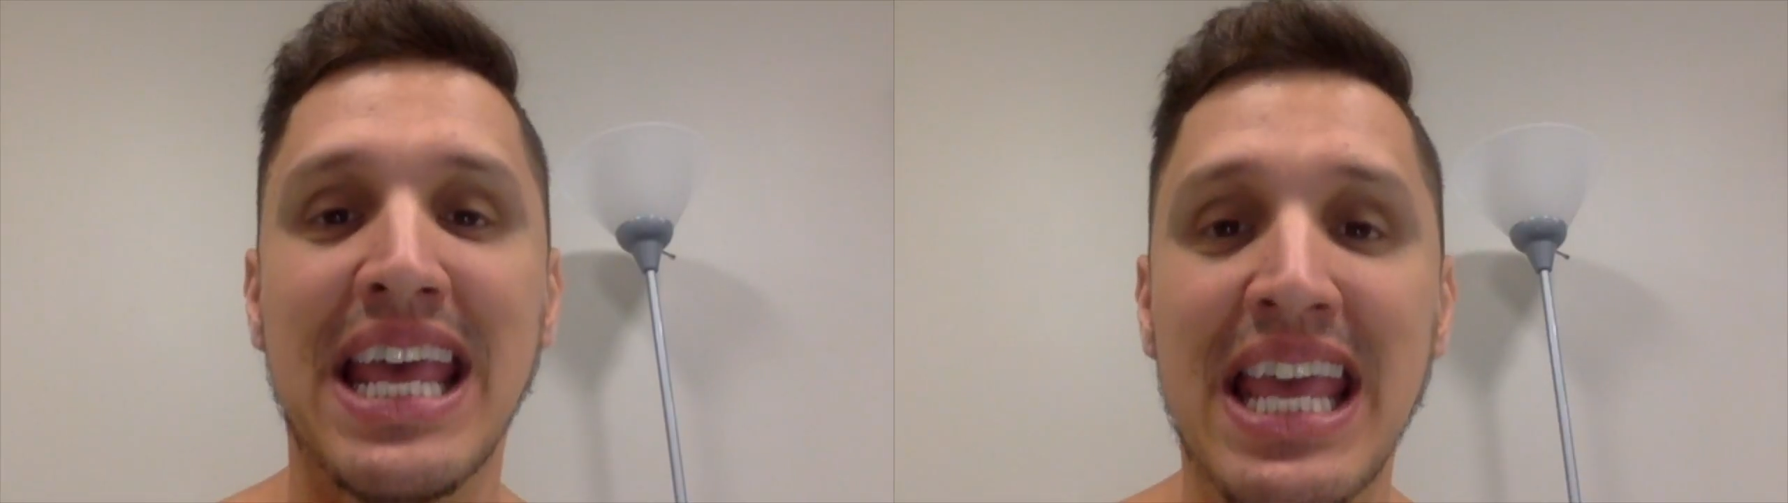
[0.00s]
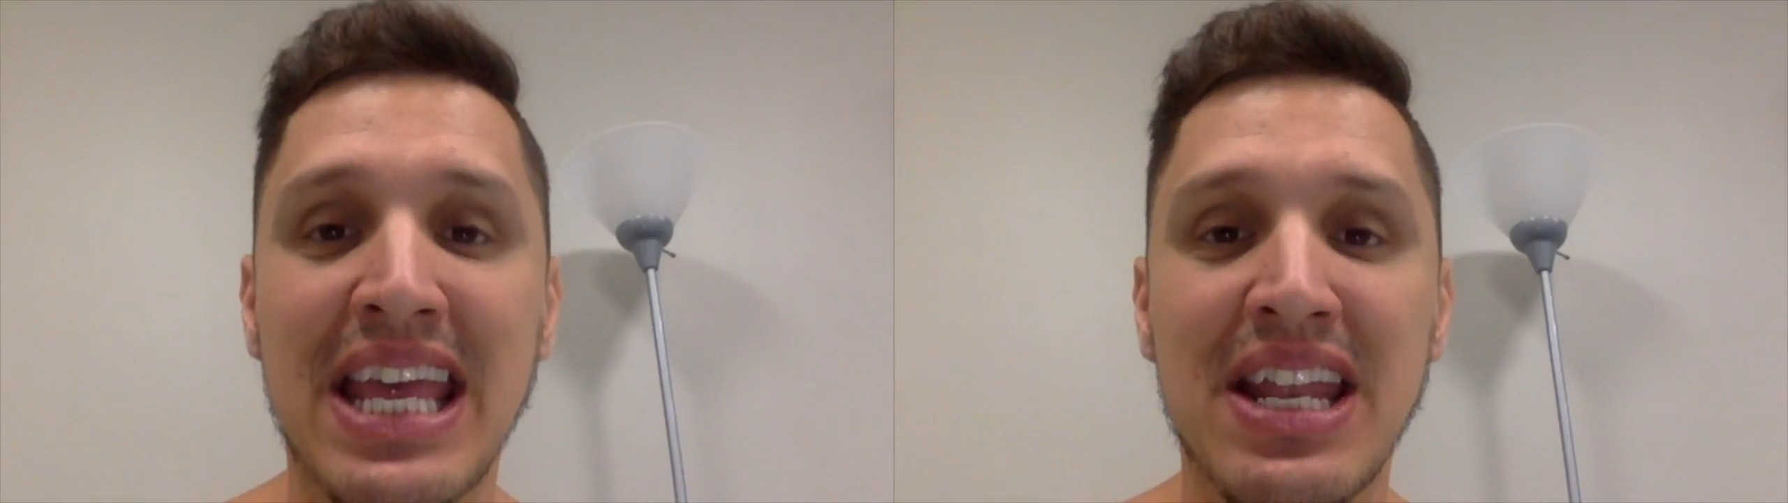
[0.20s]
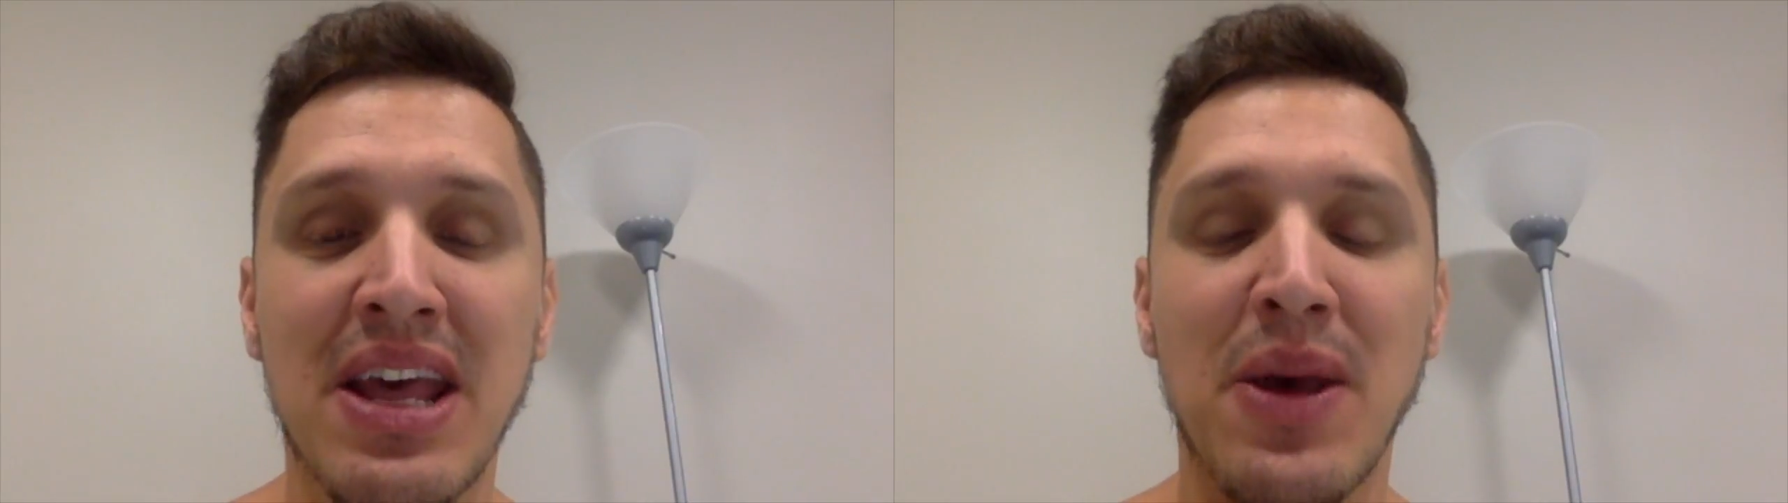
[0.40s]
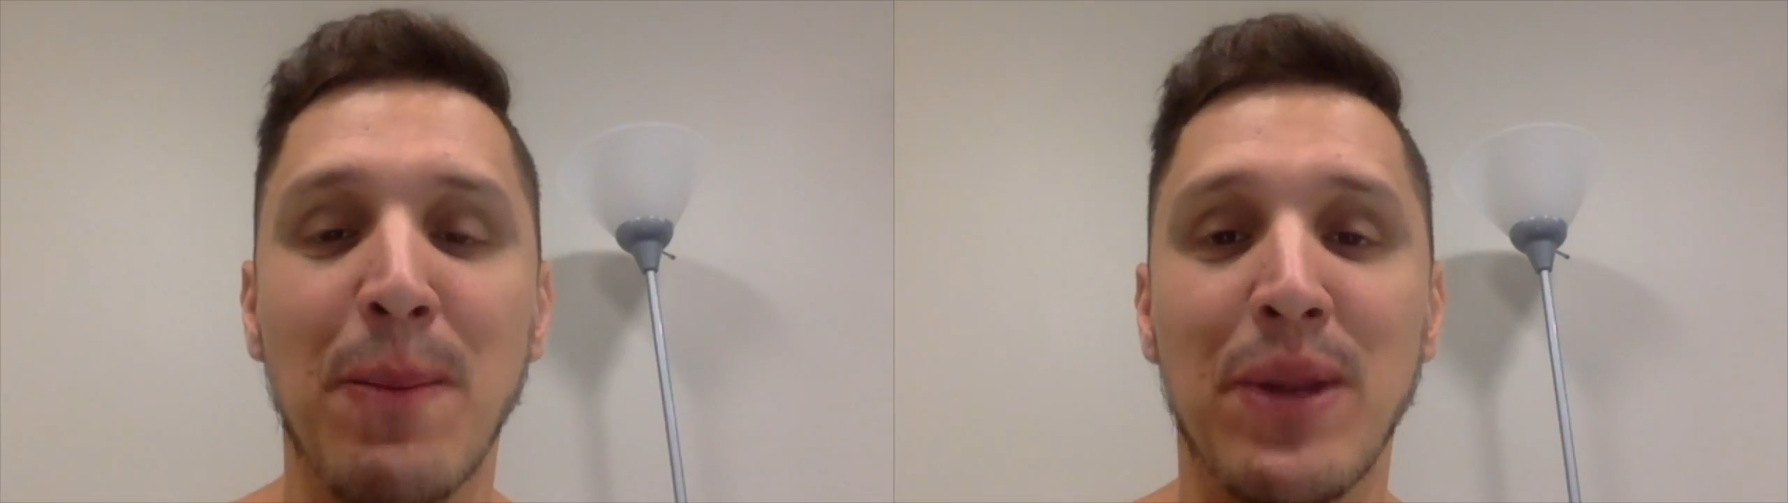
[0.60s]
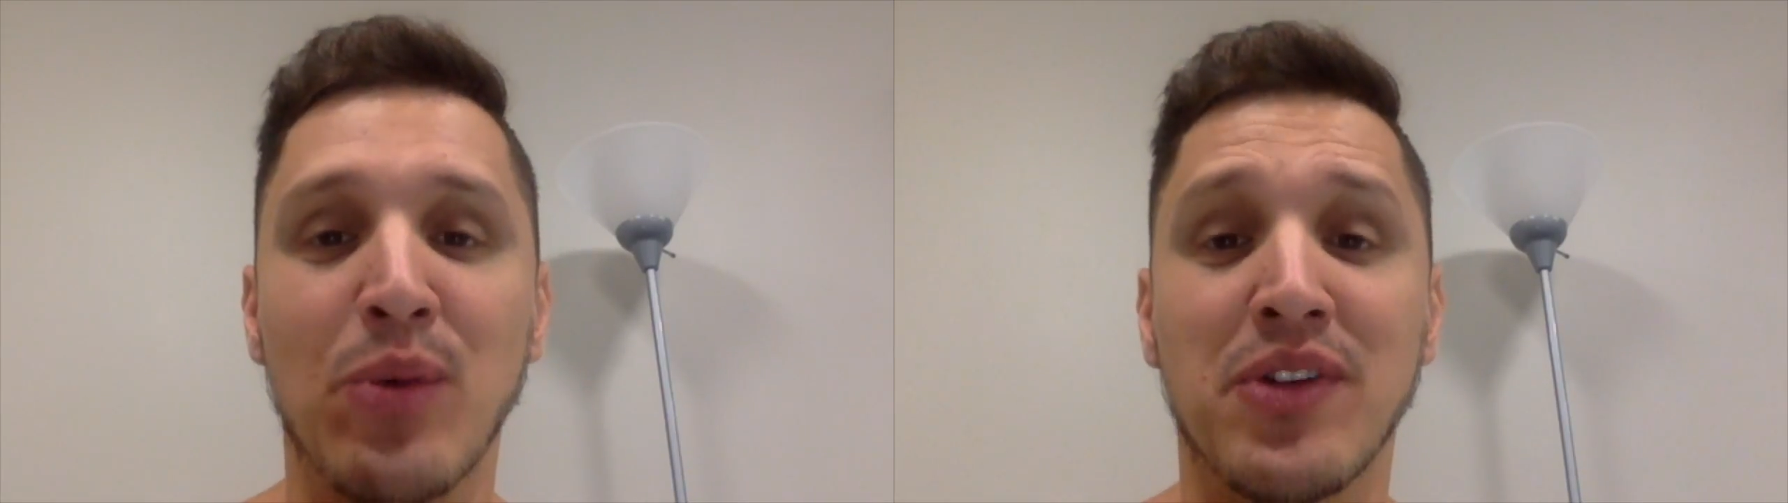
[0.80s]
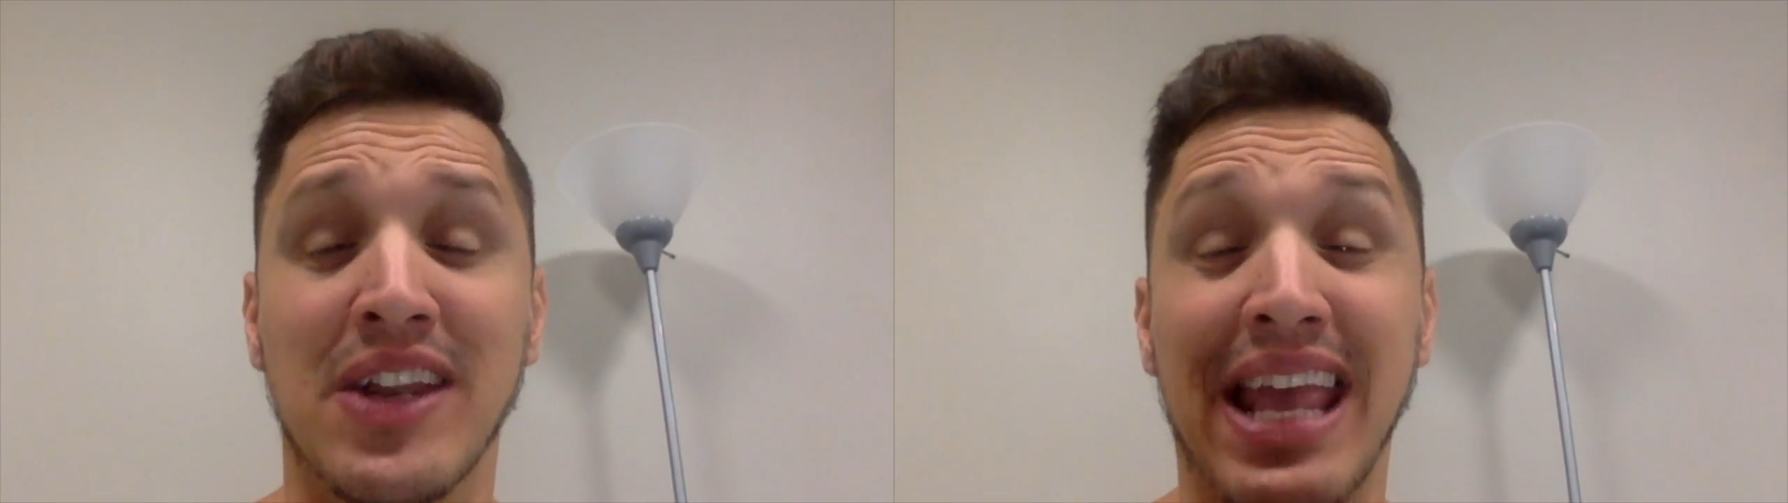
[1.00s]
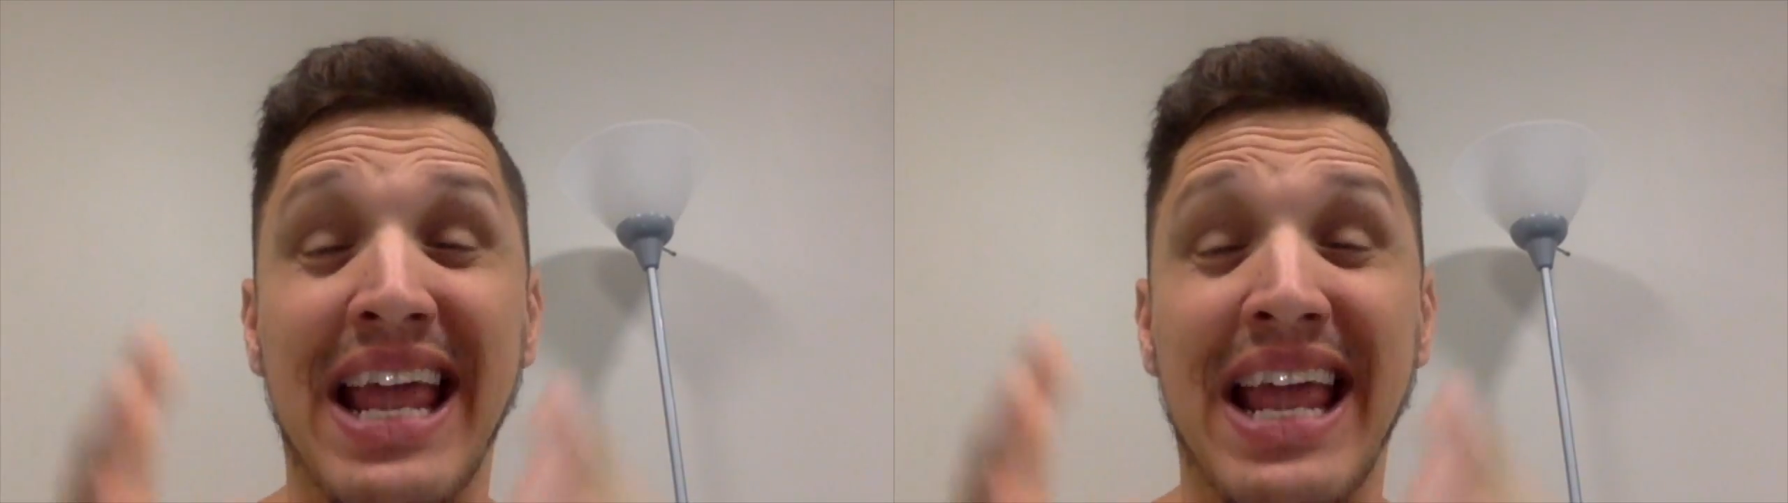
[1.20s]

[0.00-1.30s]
in Midwest City,